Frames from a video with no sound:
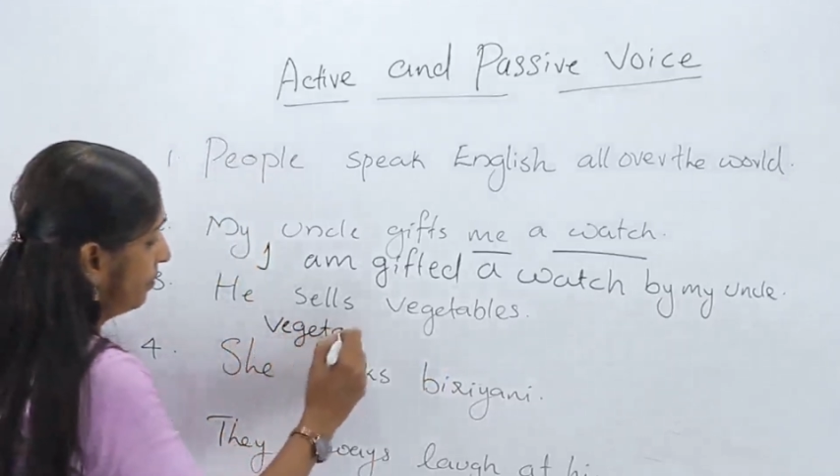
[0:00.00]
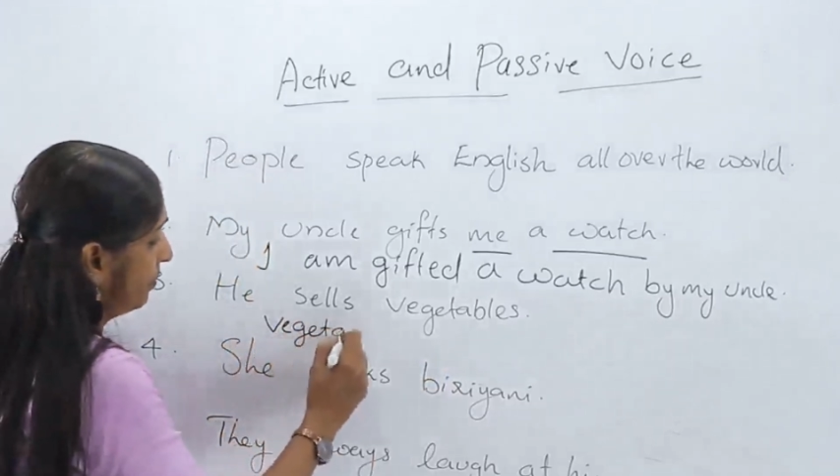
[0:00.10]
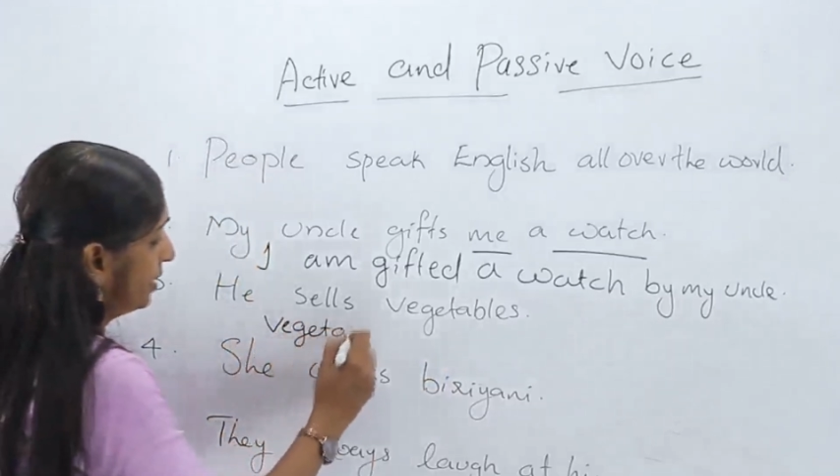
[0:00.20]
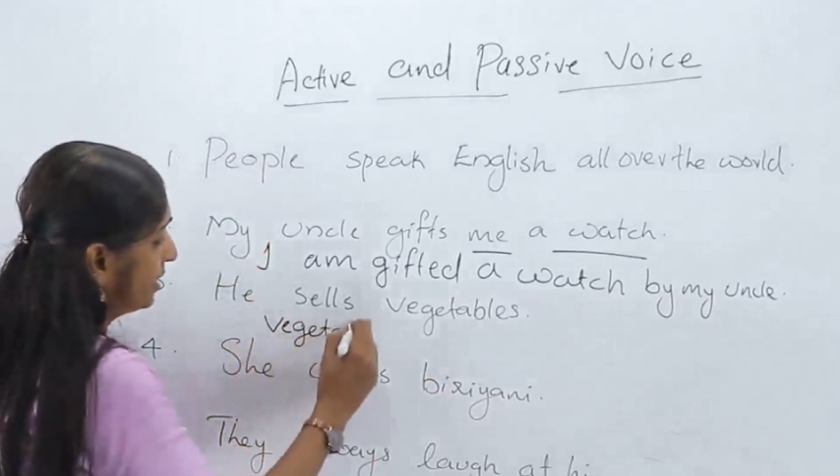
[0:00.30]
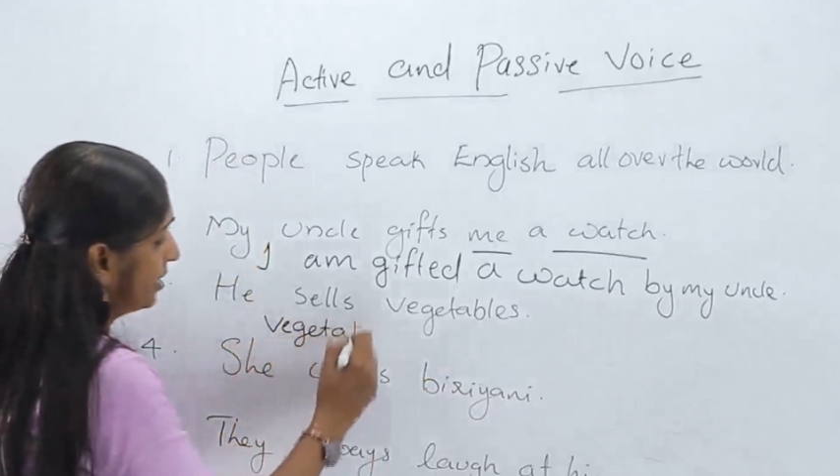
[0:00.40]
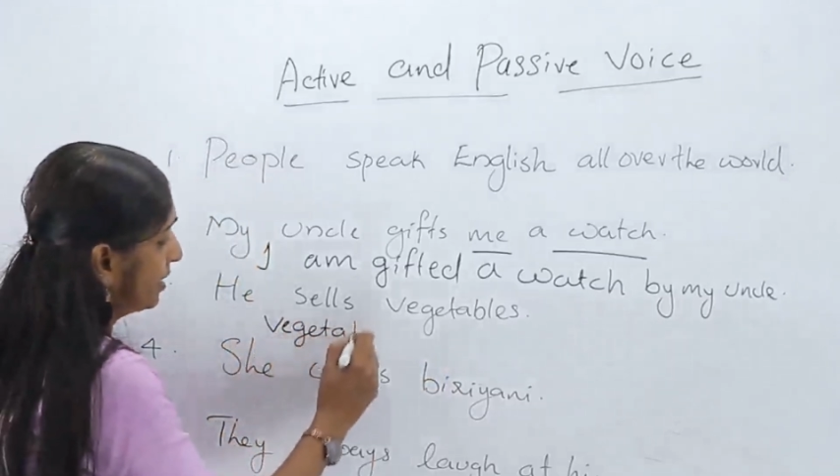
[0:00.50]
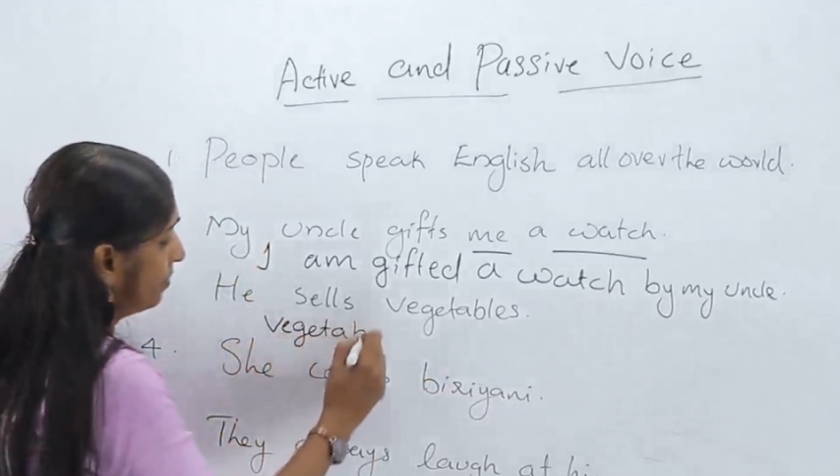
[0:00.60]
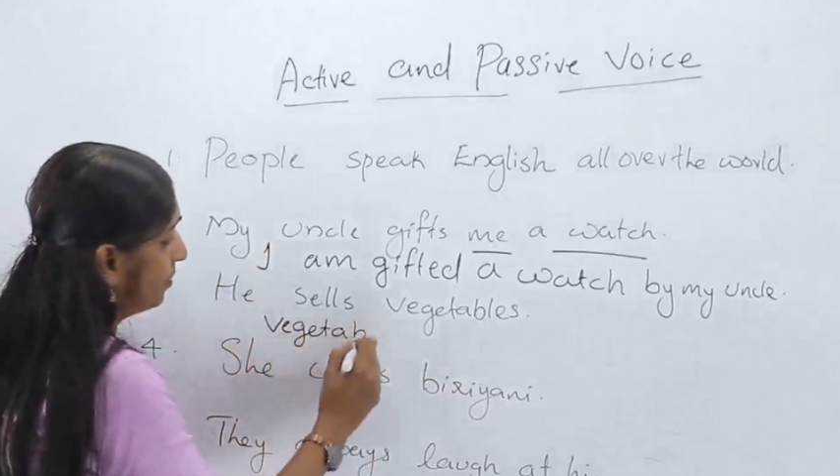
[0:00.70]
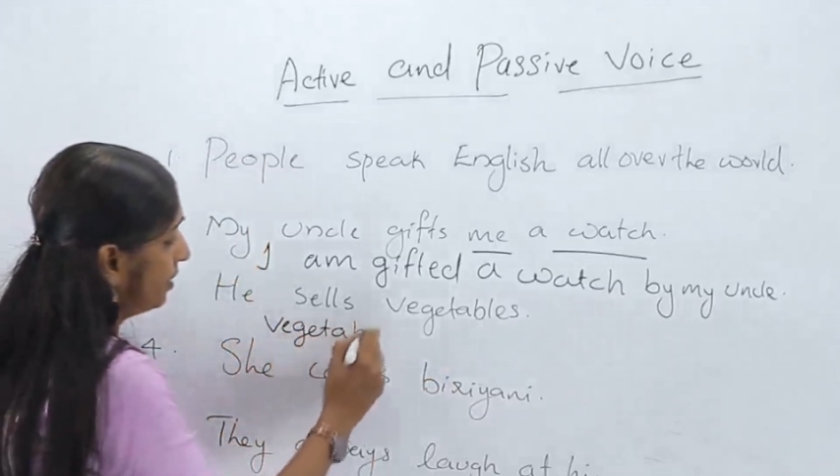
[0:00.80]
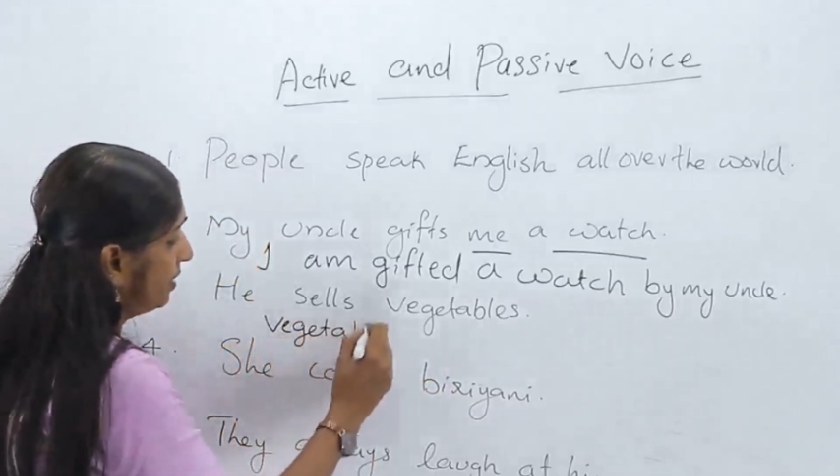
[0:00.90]

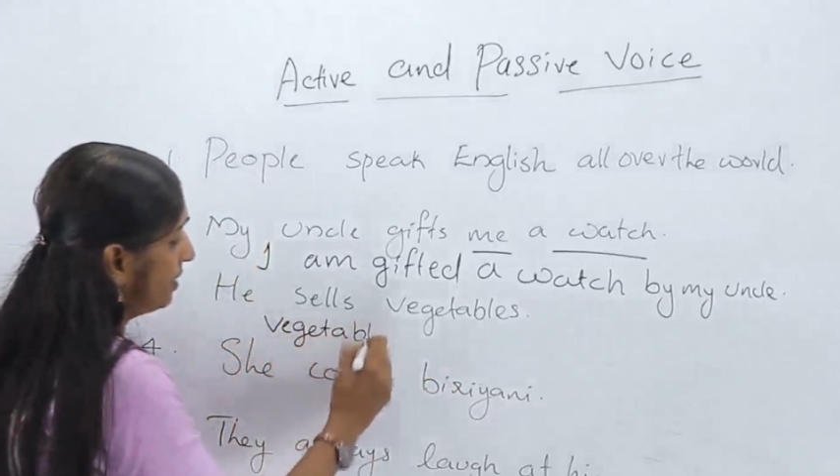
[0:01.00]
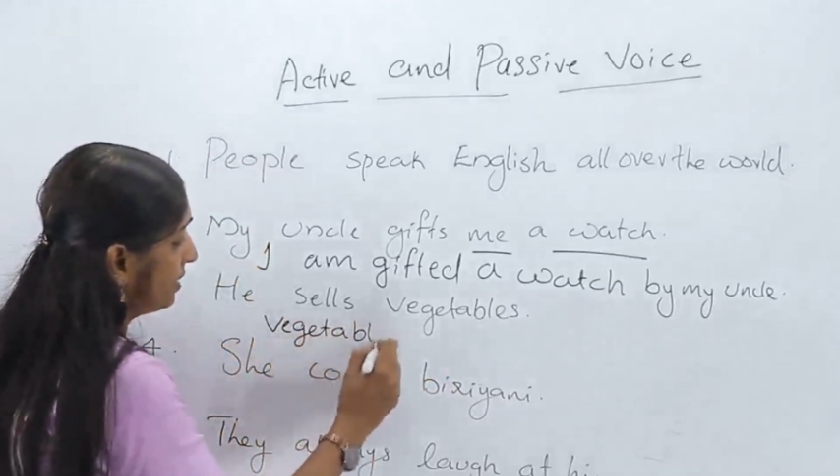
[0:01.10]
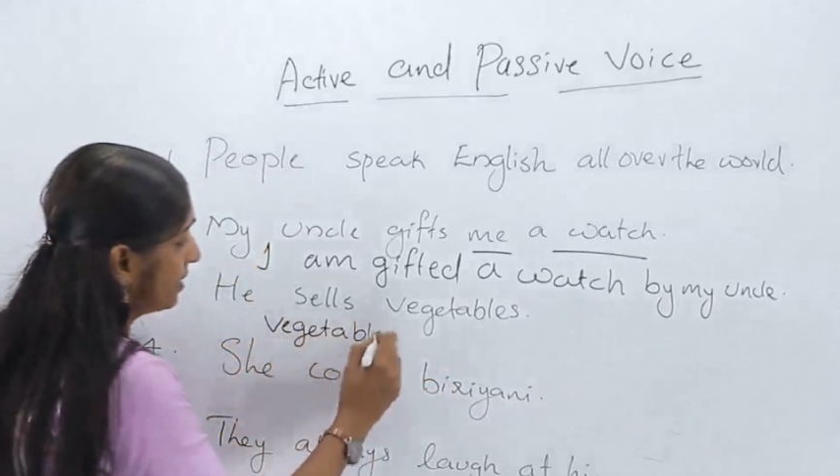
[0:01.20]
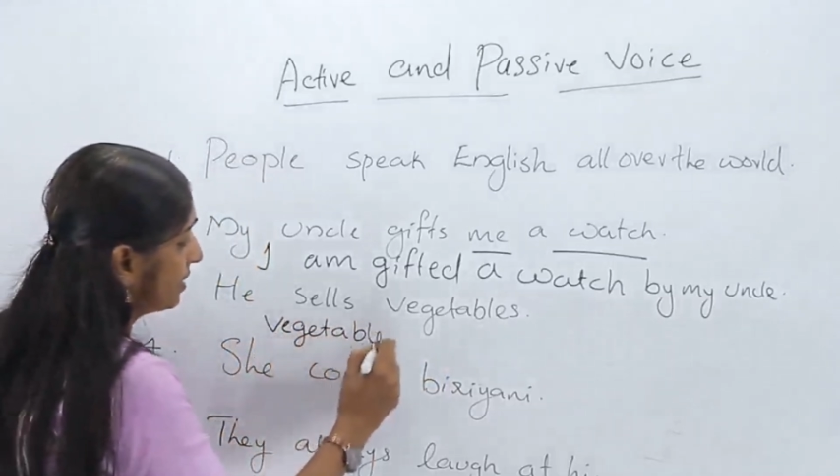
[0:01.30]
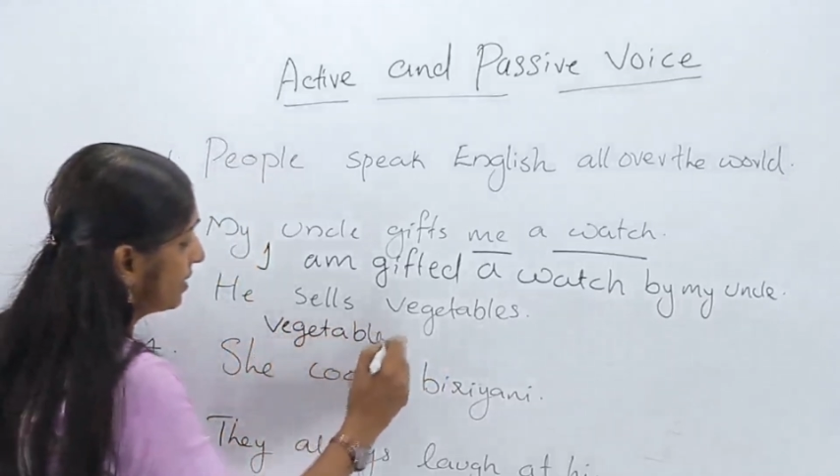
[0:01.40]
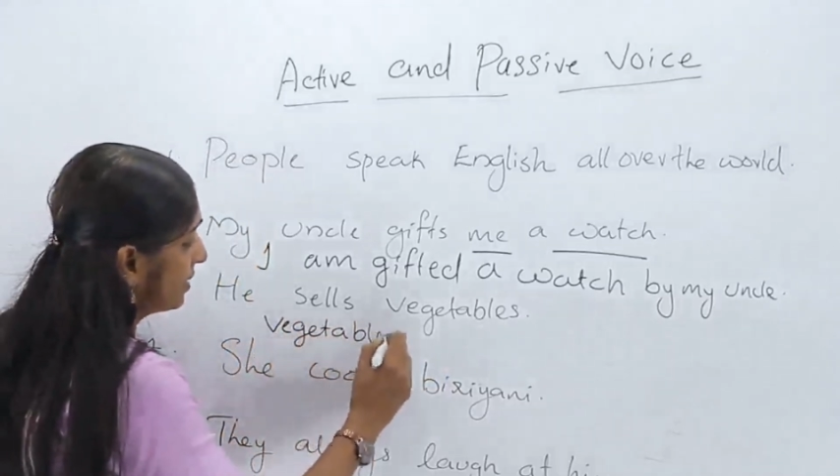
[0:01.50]
Vegetables.